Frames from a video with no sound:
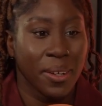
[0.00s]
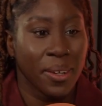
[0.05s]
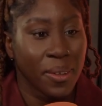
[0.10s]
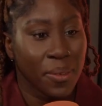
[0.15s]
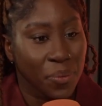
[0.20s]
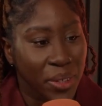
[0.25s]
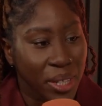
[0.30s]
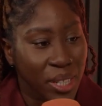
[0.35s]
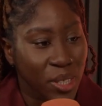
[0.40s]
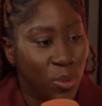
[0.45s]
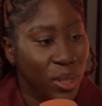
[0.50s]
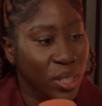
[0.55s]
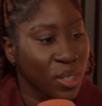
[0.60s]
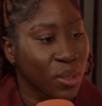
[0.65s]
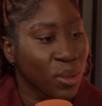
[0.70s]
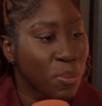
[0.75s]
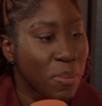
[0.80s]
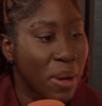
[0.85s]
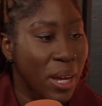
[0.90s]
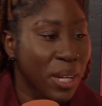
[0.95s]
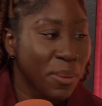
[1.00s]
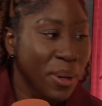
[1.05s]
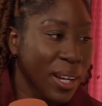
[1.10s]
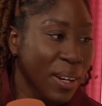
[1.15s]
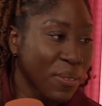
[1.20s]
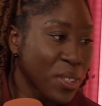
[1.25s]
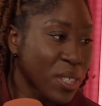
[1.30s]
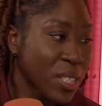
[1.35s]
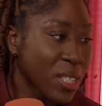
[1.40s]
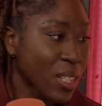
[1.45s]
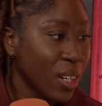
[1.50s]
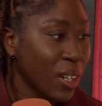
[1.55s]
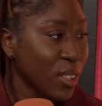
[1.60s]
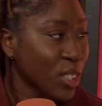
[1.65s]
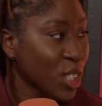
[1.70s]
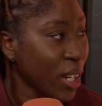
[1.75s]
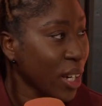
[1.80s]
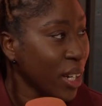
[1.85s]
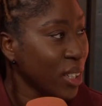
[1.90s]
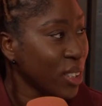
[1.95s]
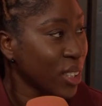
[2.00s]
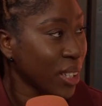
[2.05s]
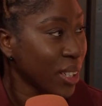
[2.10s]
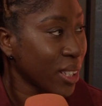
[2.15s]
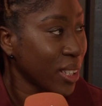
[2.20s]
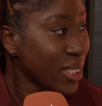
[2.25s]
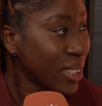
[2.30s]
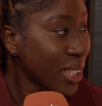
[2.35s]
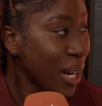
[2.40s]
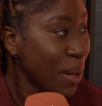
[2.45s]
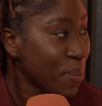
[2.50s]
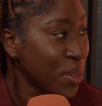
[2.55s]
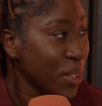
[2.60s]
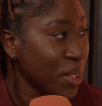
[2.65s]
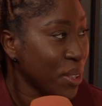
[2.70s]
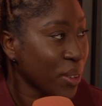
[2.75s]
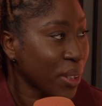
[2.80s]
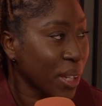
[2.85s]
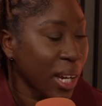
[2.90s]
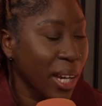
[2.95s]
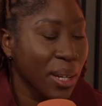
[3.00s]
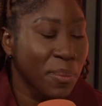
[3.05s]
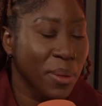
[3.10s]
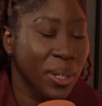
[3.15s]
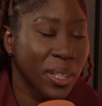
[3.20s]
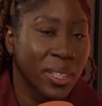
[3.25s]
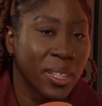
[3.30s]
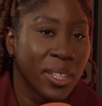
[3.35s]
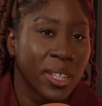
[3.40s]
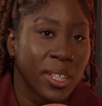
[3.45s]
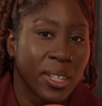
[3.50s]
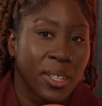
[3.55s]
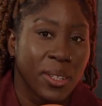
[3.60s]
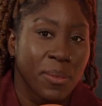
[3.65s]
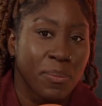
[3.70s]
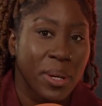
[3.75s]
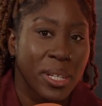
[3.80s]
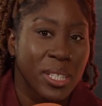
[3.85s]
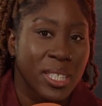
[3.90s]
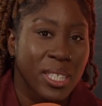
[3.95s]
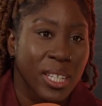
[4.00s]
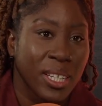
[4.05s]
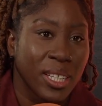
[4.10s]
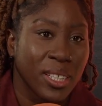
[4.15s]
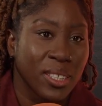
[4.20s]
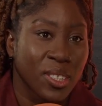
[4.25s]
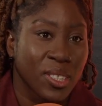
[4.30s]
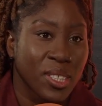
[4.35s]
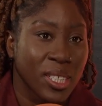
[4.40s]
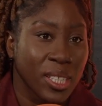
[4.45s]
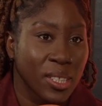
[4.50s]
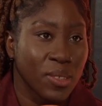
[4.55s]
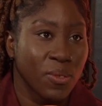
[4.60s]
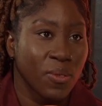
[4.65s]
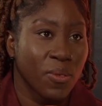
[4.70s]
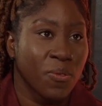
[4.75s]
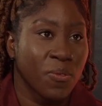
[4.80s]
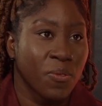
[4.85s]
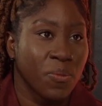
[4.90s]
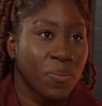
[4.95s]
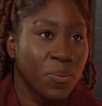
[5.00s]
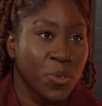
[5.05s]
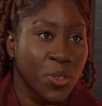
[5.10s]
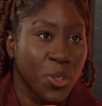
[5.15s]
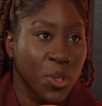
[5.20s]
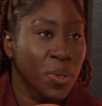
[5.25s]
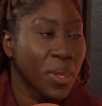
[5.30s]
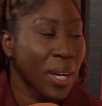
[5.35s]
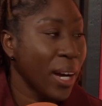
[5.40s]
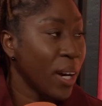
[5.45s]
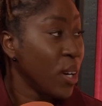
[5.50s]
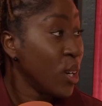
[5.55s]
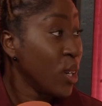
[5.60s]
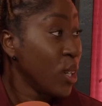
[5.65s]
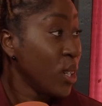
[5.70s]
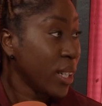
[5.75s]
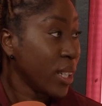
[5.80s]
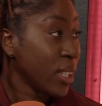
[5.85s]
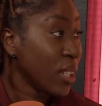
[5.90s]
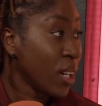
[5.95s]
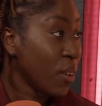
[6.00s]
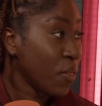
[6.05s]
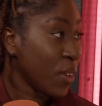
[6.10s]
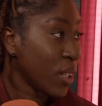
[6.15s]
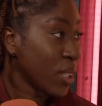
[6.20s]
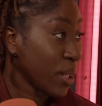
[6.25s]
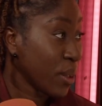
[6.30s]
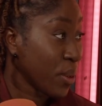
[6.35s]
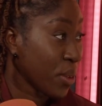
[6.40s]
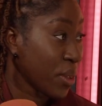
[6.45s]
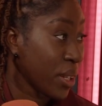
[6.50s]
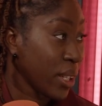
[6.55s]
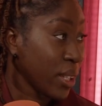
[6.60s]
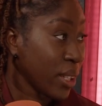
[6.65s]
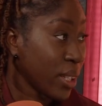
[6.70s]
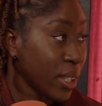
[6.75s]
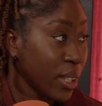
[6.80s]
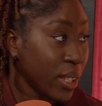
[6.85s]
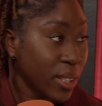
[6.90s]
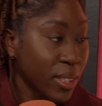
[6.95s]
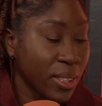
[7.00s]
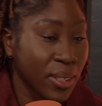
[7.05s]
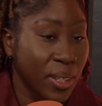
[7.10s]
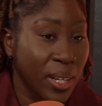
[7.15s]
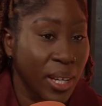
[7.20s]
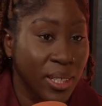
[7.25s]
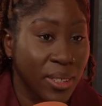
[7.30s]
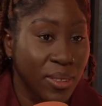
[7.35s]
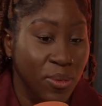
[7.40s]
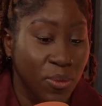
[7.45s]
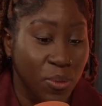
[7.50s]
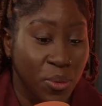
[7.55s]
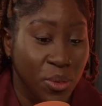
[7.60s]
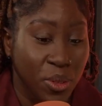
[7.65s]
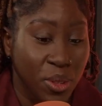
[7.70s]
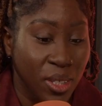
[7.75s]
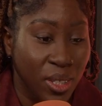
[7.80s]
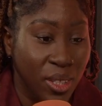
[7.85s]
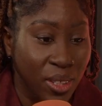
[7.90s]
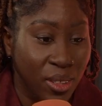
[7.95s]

that's when you maybe have to start changing and adapting your game. And Man City just didn't do that early enough, I don't think. And you know,